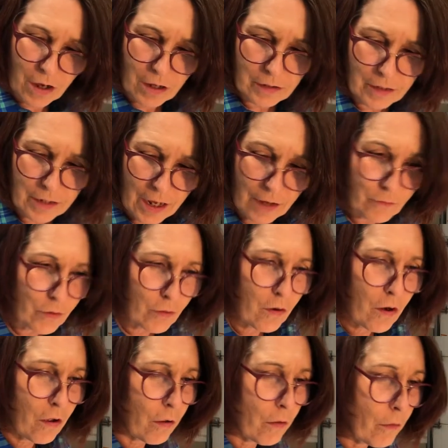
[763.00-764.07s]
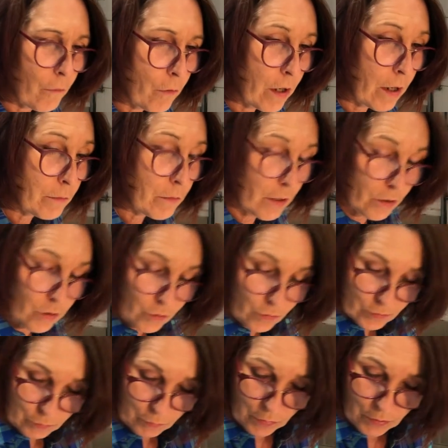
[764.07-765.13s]
ugly after all. What I'm going to do
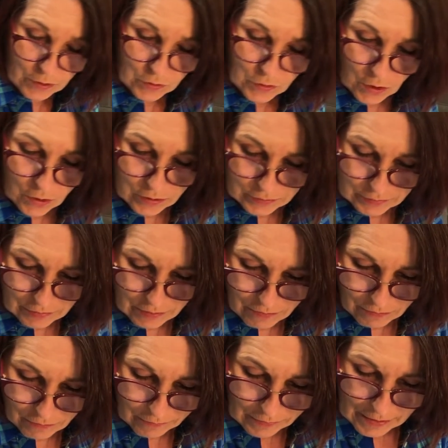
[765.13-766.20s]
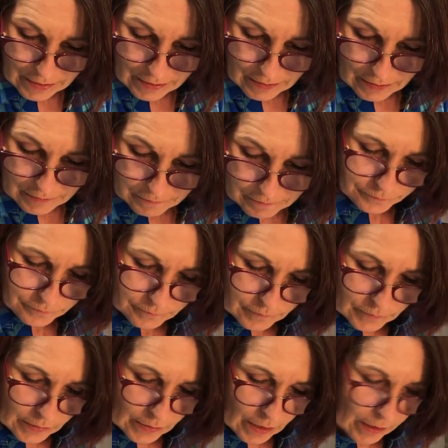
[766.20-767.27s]
is put a dark center
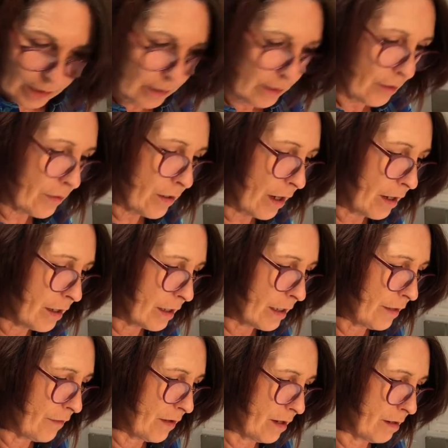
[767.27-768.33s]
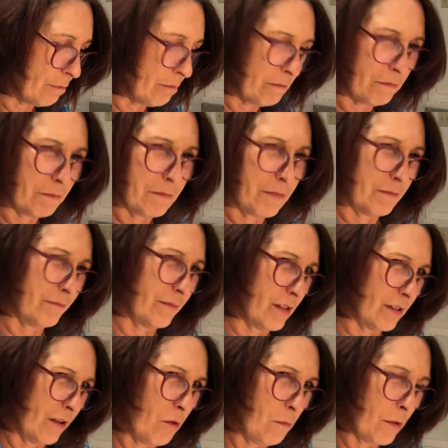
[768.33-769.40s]
in there, kind of give it
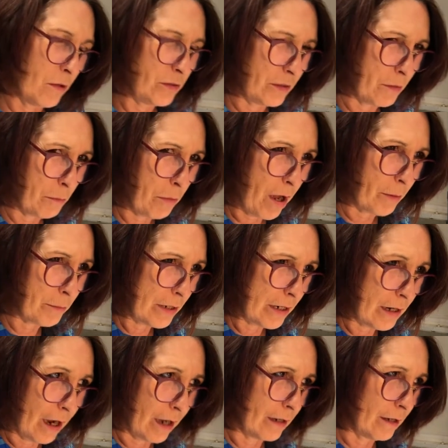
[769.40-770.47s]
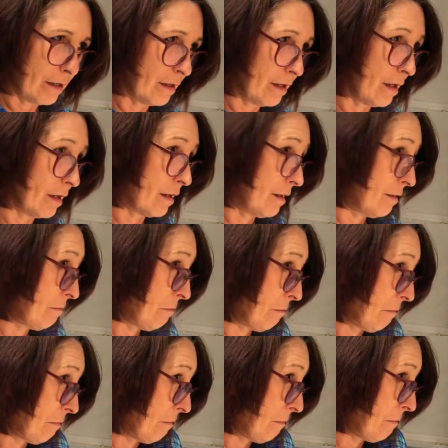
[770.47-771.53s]
almost a poppy kind of look.
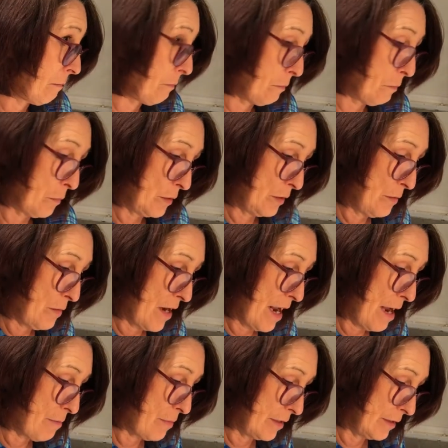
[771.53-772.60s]
See what happens.